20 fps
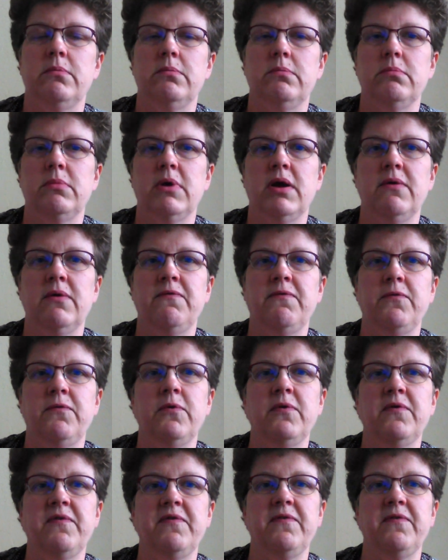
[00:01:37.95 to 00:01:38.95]
my
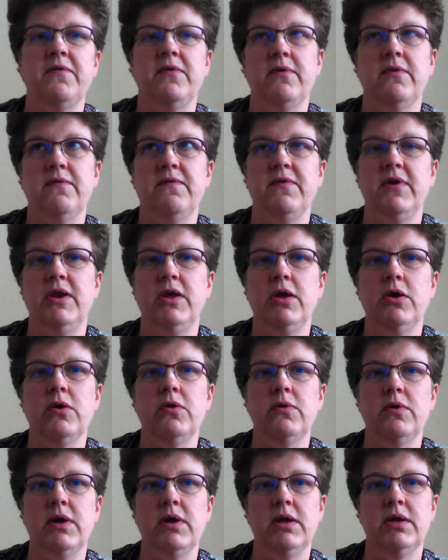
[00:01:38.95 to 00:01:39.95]
4th
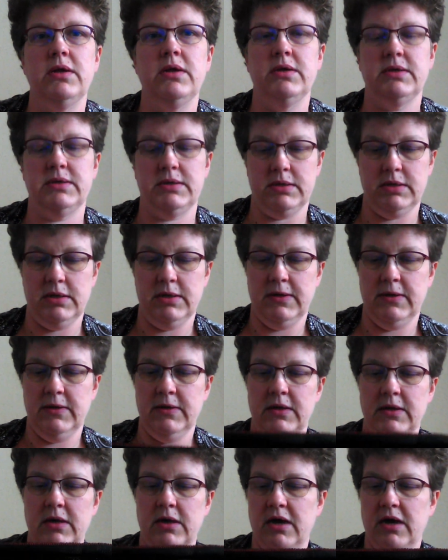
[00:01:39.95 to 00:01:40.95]
video, and
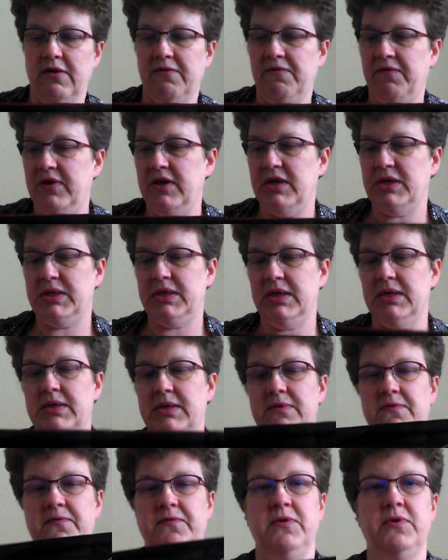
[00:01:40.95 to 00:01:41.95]
I finished it
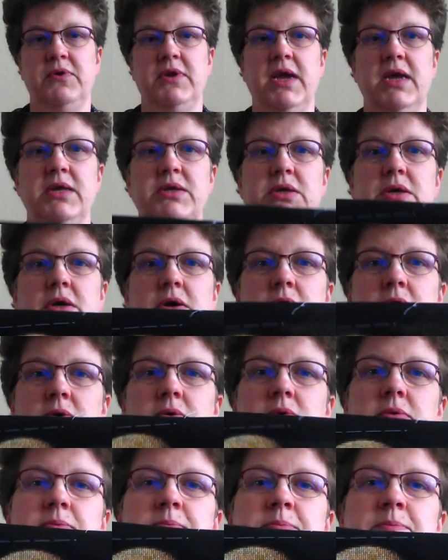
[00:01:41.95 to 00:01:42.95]
a few days
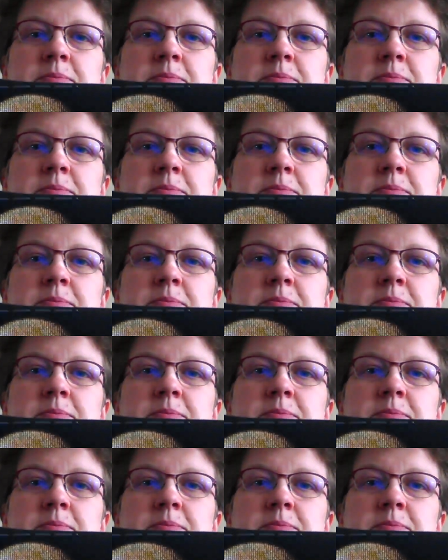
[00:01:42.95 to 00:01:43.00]
ago.